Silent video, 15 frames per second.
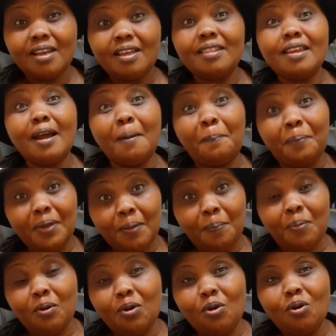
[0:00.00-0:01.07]
They are
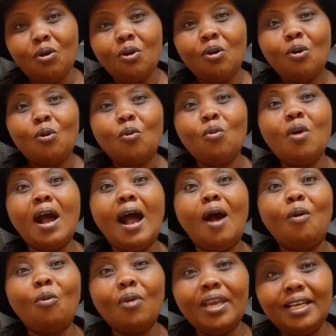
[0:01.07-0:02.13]
people who
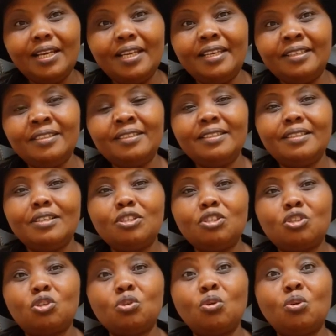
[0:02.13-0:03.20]
are willing
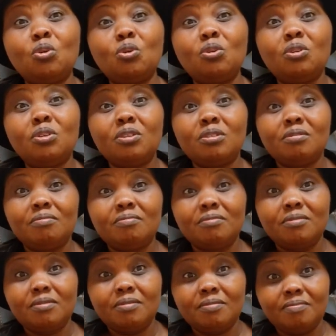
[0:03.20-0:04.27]
to
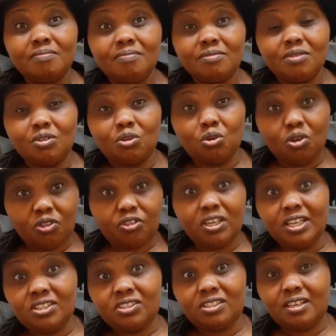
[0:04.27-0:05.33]
do
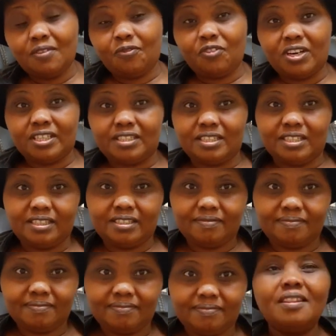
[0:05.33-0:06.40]
things differently.
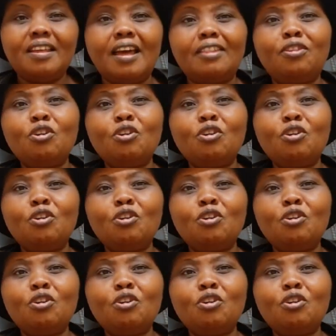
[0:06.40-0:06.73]
They are